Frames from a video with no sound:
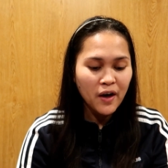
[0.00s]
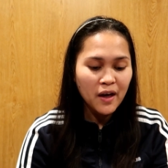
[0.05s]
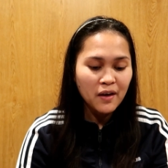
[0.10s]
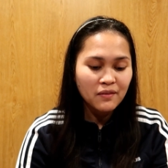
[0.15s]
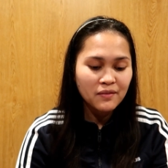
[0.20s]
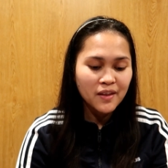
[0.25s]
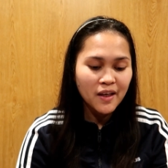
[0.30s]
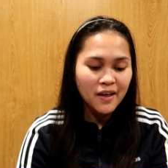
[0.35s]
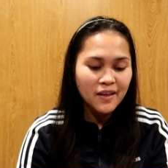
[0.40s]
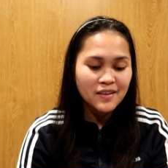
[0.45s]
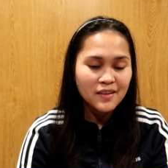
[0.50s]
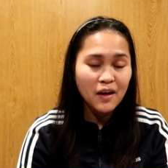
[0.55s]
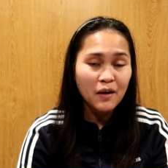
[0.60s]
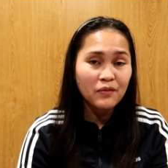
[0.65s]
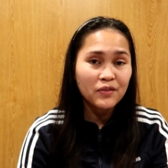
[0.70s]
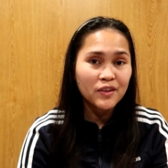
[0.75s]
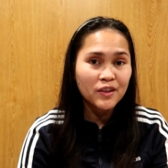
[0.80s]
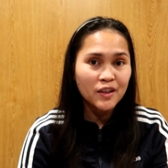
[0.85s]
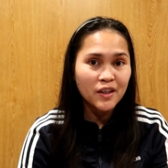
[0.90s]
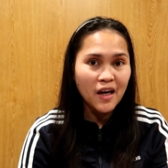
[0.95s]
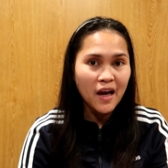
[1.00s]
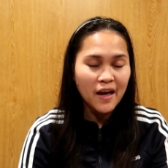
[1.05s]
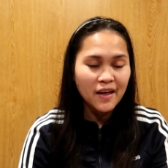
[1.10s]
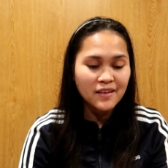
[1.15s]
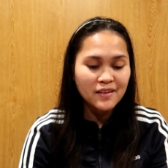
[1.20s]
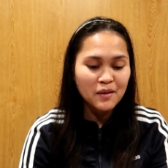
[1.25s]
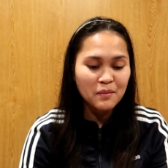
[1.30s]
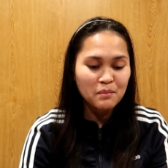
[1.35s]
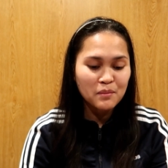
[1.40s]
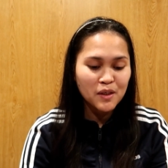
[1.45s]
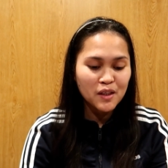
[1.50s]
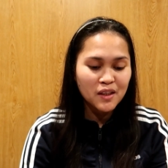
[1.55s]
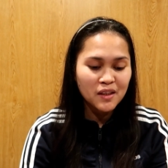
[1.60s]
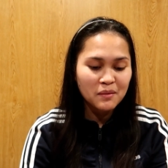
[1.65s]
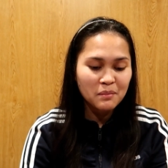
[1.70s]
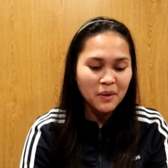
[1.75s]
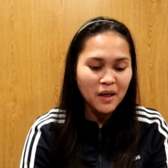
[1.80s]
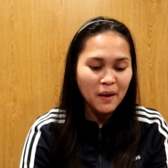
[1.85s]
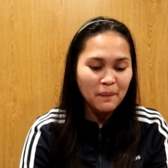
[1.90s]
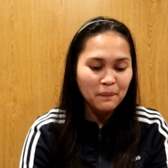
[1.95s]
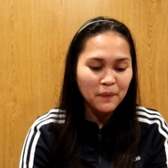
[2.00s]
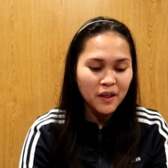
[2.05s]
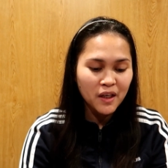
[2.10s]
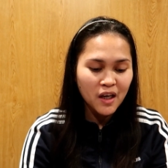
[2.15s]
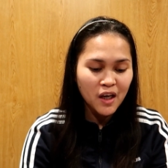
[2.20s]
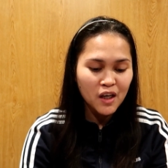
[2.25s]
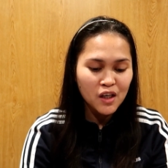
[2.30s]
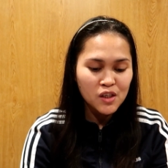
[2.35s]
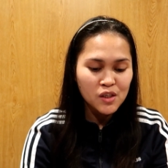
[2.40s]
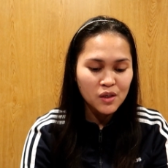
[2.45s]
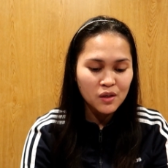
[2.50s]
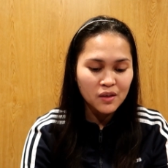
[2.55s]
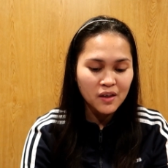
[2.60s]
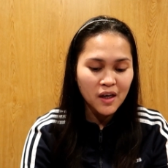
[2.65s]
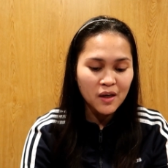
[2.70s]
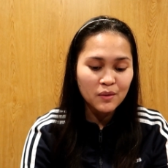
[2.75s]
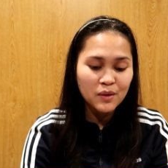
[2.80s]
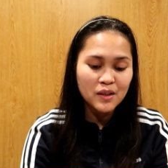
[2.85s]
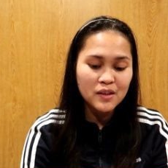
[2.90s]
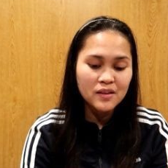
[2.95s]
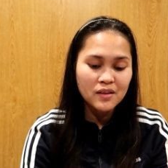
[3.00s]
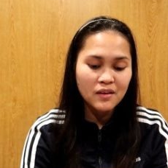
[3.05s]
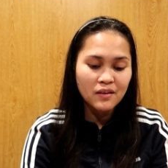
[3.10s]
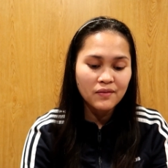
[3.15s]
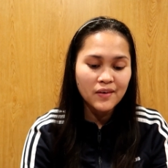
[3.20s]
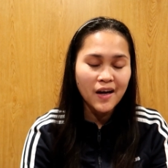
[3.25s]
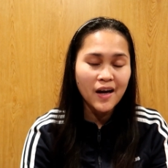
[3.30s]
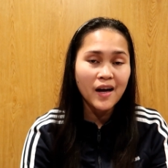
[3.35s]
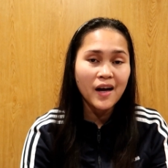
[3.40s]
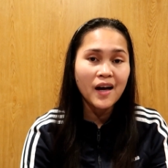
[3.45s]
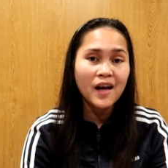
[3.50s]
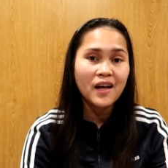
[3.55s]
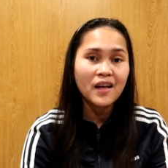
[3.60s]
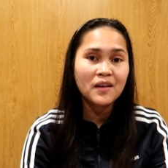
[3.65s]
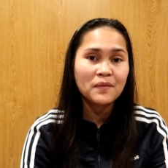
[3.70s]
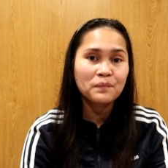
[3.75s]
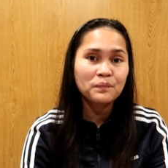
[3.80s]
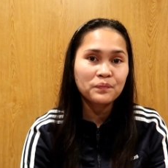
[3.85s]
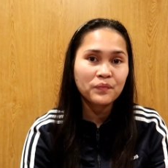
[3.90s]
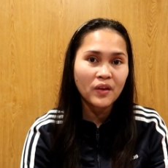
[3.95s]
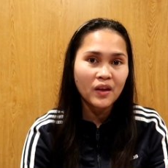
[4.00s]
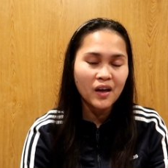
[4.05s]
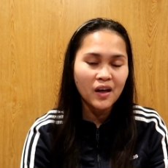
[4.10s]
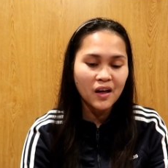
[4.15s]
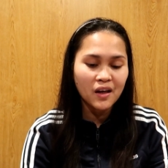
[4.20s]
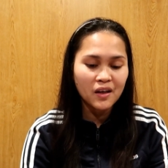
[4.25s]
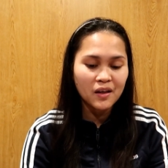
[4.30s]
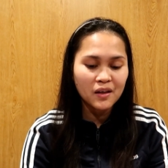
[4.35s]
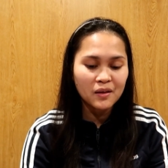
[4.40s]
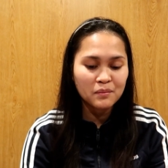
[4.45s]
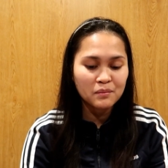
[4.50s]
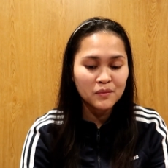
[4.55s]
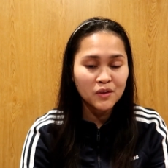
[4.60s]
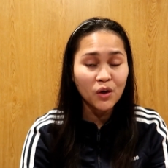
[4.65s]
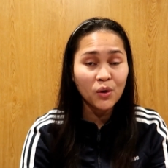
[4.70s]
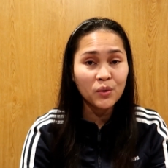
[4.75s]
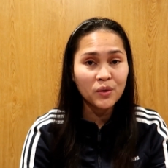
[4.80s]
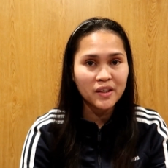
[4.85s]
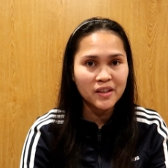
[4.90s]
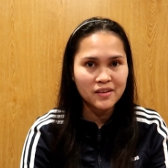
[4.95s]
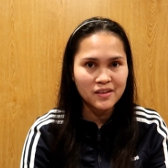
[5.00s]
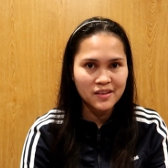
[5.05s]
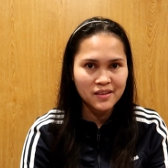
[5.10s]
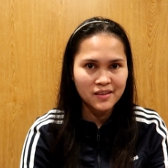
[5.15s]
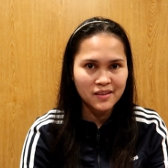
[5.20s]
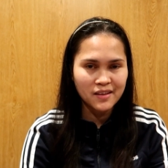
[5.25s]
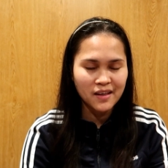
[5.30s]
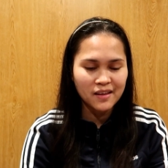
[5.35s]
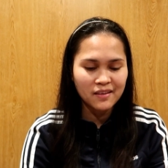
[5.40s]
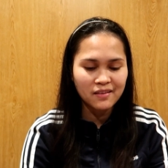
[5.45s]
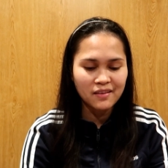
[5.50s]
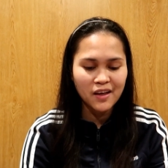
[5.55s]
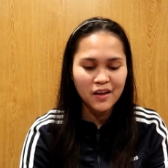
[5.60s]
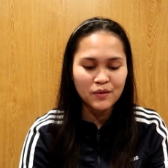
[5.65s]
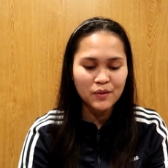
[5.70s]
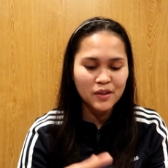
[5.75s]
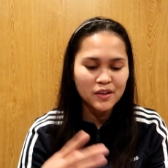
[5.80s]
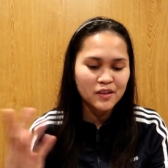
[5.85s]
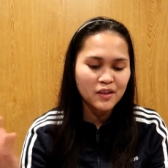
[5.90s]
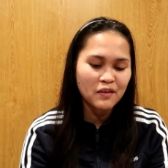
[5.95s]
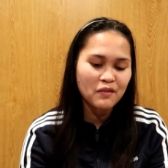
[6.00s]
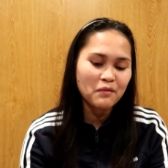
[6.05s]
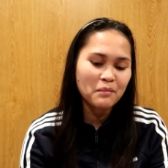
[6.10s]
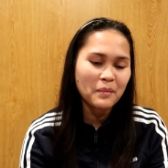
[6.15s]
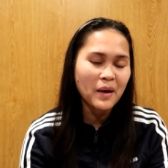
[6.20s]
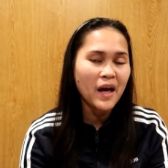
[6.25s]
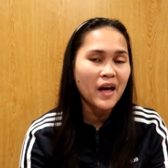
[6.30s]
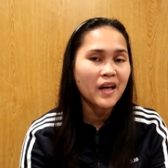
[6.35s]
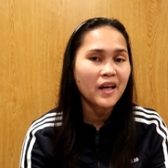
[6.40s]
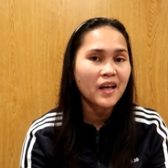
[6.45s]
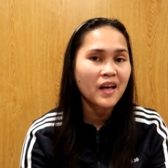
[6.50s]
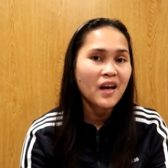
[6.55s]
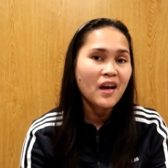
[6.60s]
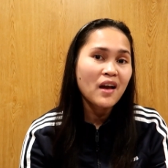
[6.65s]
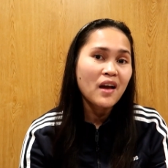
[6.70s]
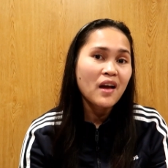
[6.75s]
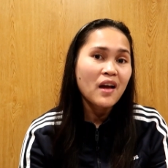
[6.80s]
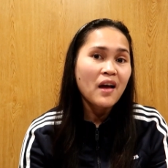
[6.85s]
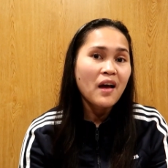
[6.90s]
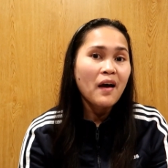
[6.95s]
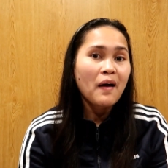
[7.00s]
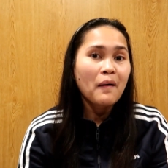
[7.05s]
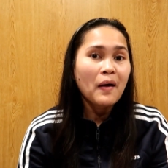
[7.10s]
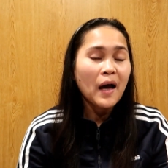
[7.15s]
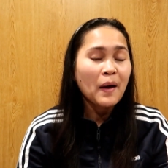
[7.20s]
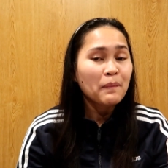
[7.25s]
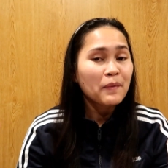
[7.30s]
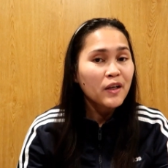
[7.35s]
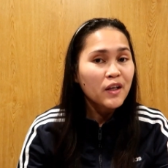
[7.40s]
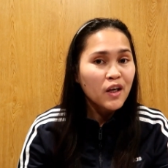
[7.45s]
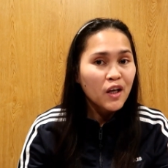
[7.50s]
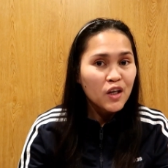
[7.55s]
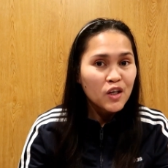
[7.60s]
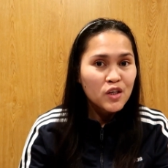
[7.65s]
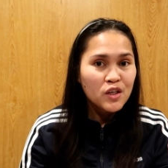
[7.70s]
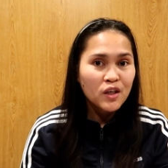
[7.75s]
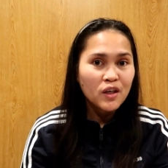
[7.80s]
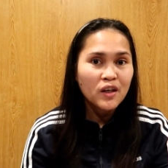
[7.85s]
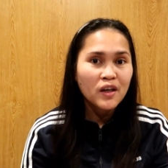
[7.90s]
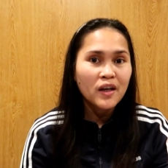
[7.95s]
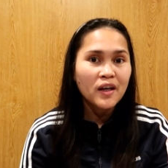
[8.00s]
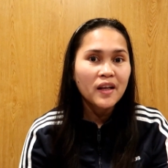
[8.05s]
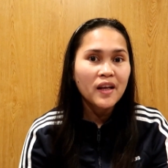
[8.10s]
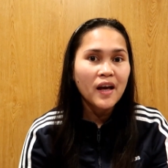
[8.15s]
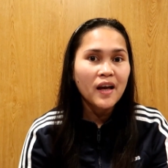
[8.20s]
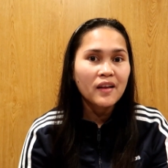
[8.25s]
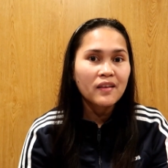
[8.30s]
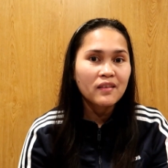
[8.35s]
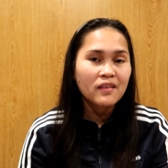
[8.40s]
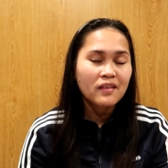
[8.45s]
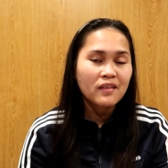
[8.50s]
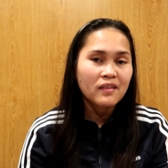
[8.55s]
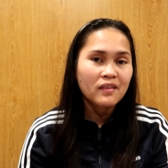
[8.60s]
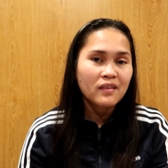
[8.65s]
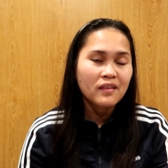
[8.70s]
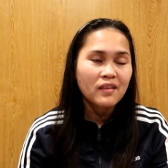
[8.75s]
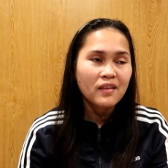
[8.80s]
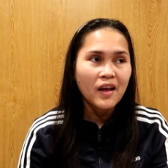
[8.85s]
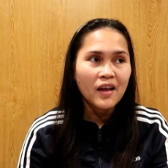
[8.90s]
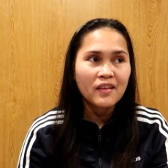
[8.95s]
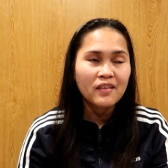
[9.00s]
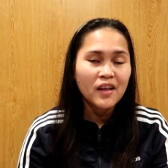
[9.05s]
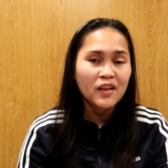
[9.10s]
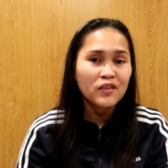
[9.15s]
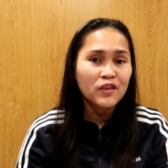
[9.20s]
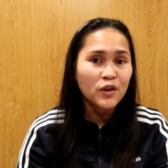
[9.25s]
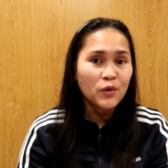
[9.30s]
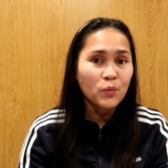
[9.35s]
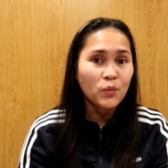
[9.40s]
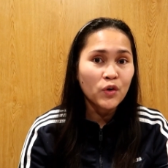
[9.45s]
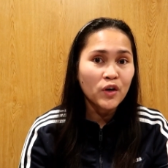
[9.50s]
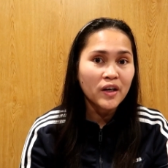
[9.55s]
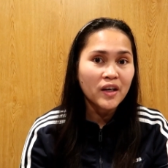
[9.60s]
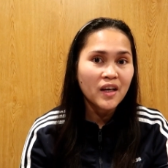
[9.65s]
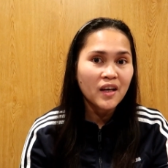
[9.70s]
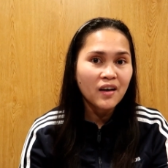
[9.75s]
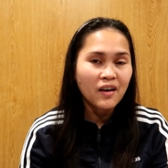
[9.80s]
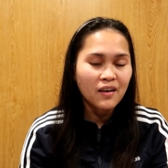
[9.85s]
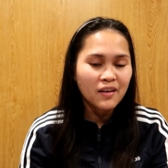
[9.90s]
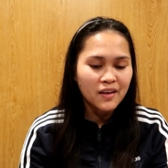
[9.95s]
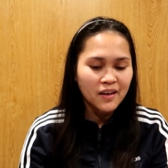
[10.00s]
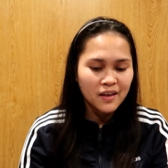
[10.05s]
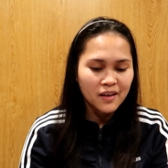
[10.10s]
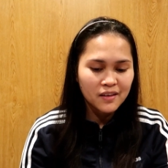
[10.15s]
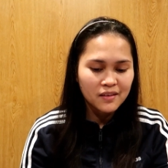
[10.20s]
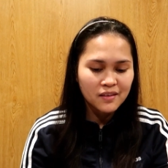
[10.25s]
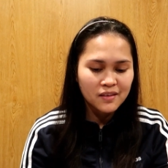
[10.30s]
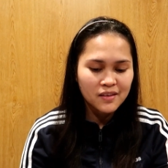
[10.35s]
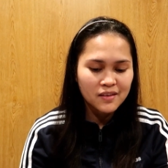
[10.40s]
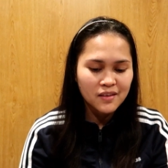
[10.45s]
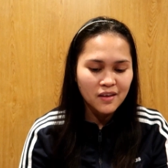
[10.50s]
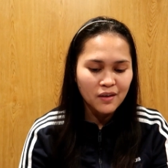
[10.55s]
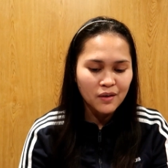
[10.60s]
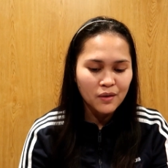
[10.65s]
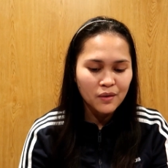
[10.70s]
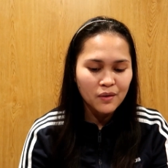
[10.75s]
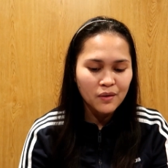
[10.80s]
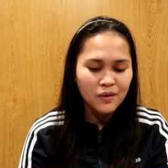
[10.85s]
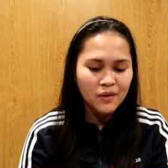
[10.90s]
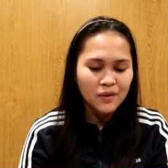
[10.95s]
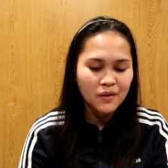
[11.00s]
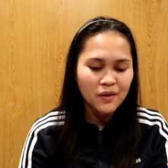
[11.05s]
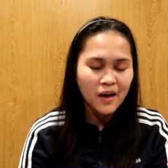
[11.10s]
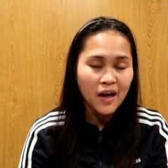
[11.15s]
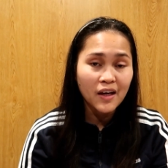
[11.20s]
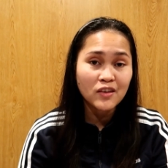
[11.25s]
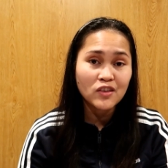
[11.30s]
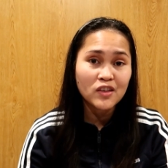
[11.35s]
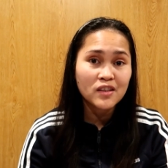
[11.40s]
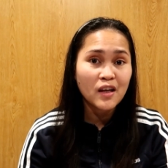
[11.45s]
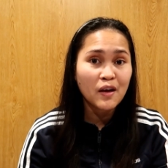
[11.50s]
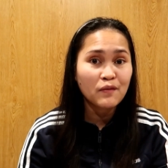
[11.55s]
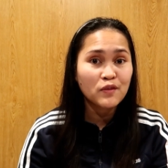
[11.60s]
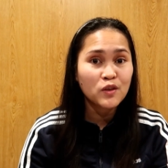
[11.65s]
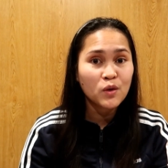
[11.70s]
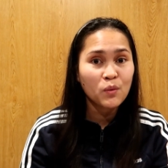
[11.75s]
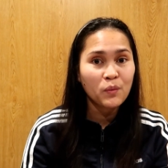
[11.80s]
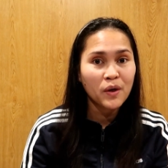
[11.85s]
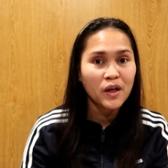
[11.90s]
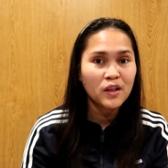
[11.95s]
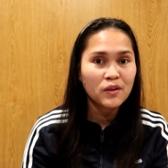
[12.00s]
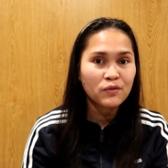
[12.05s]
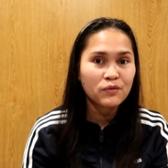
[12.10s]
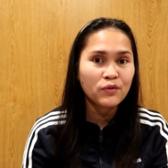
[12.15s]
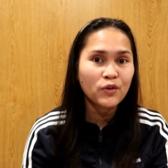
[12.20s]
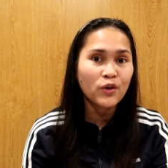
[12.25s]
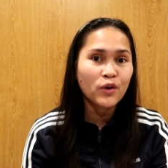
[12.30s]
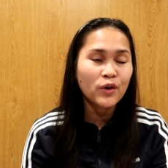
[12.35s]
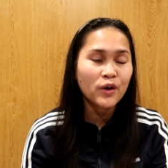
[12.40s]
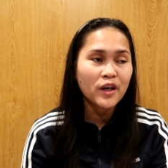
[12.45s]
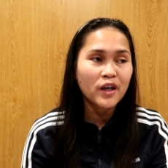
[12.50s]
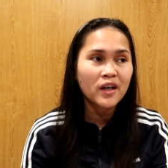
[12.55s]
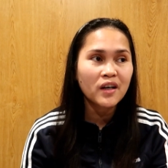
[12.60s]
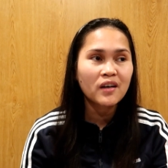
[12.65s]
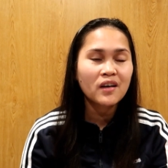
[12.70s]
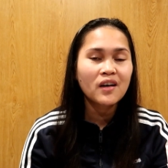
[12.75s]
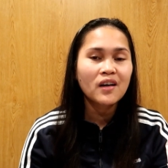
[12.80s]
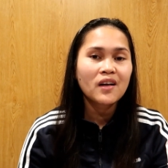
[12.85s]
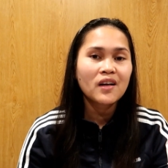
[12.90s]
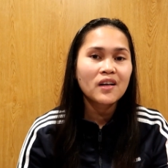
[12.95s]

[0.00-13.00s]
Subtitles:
5 days after I submitted my application, I received a notice that they received my application and that they're working on it. So I just have to wait for,